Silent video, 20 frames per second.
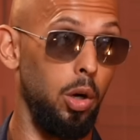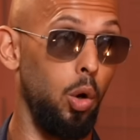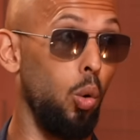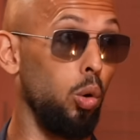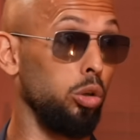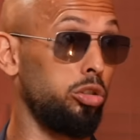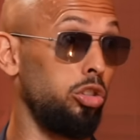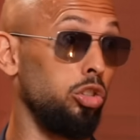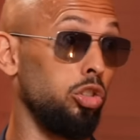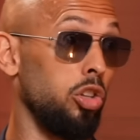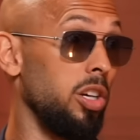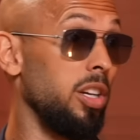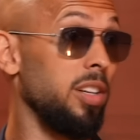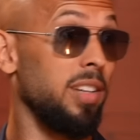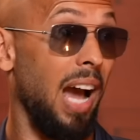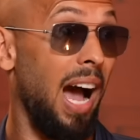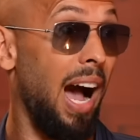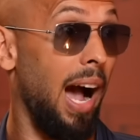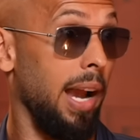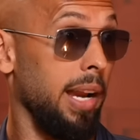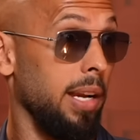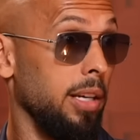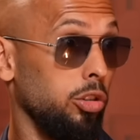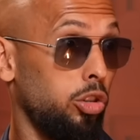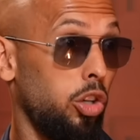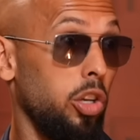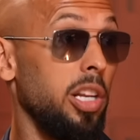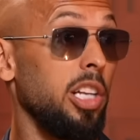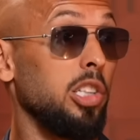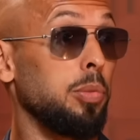or she's going to die.
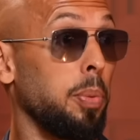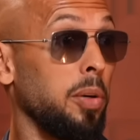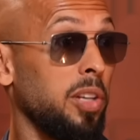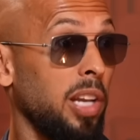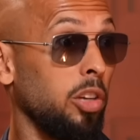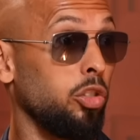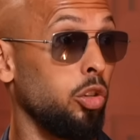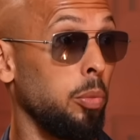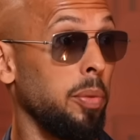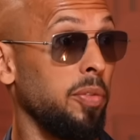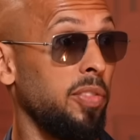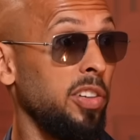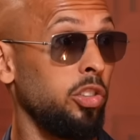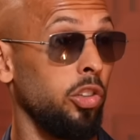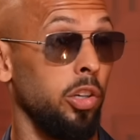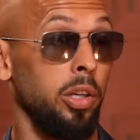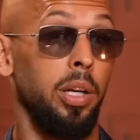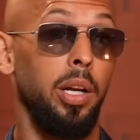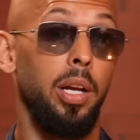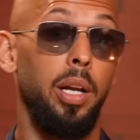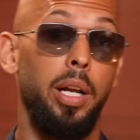She needs protection provision.